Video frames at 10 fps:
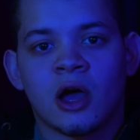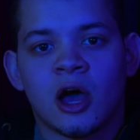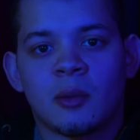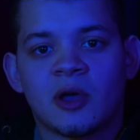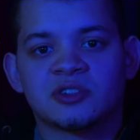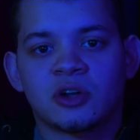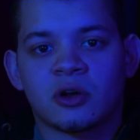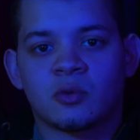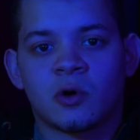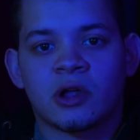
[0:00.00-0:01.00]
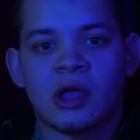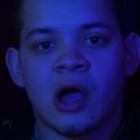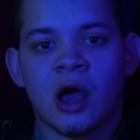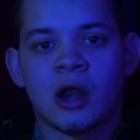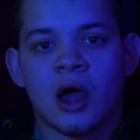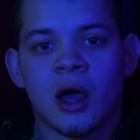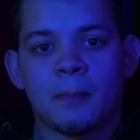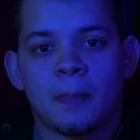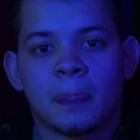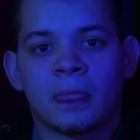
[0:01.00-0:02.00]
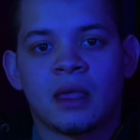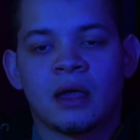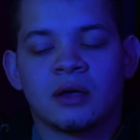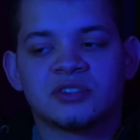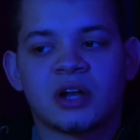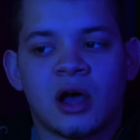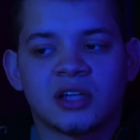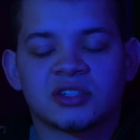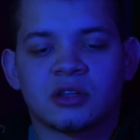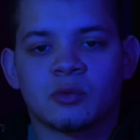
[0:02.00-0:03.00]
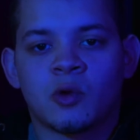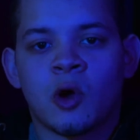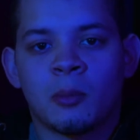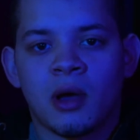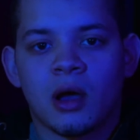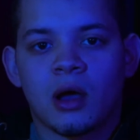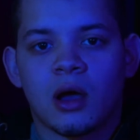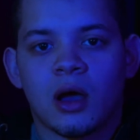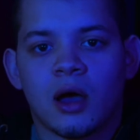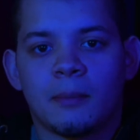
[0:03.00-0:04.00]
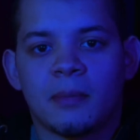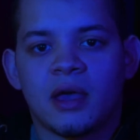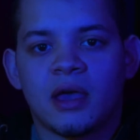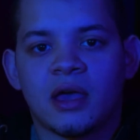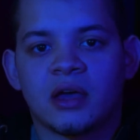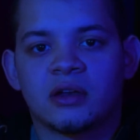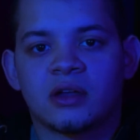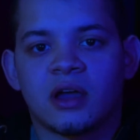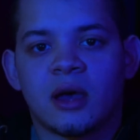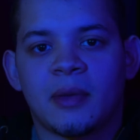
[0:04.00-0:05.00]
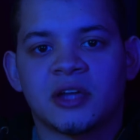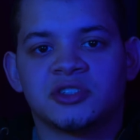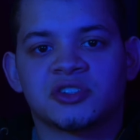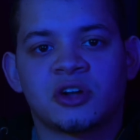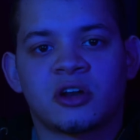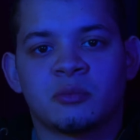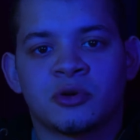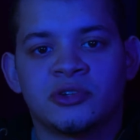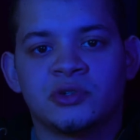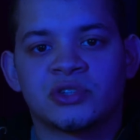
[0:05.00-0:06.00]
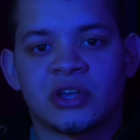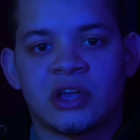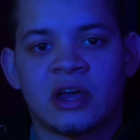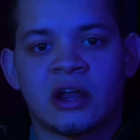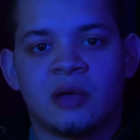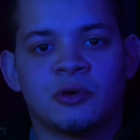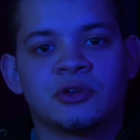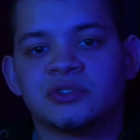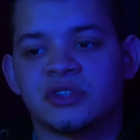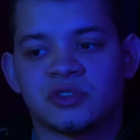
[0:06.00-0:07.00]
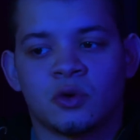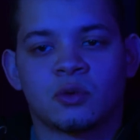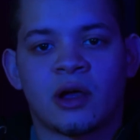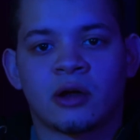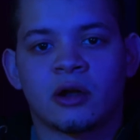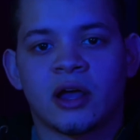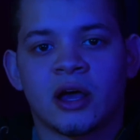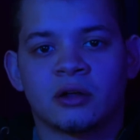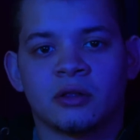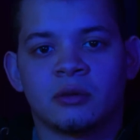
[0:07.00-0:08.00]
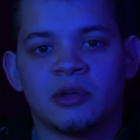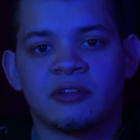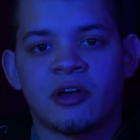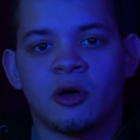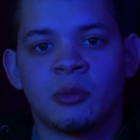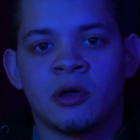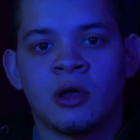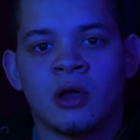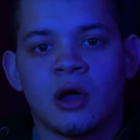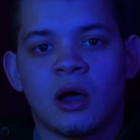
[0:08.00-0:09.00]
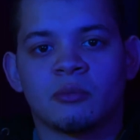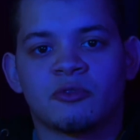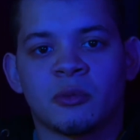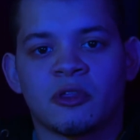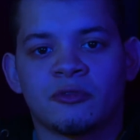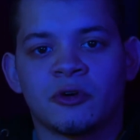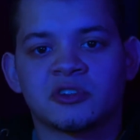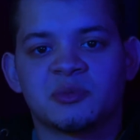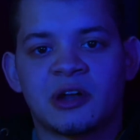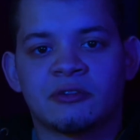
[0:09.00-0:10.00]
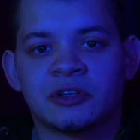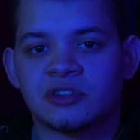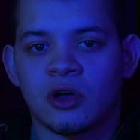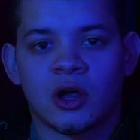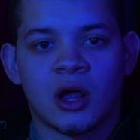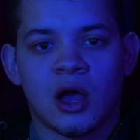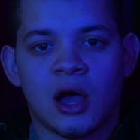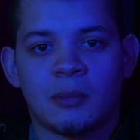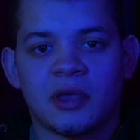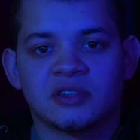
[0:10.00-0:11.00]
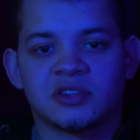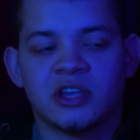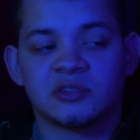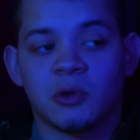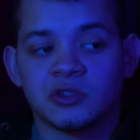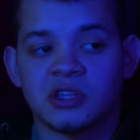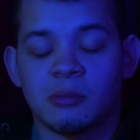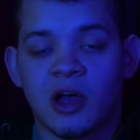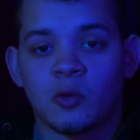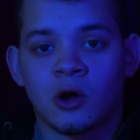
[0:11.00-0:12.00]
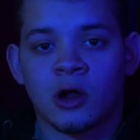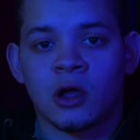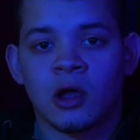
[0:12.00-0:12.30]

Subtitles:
I started working on, I was in a hostel in Rome, and had just started producing again. I produced this whole record. I got a little bit of help from other folks, but every song is mostly my work.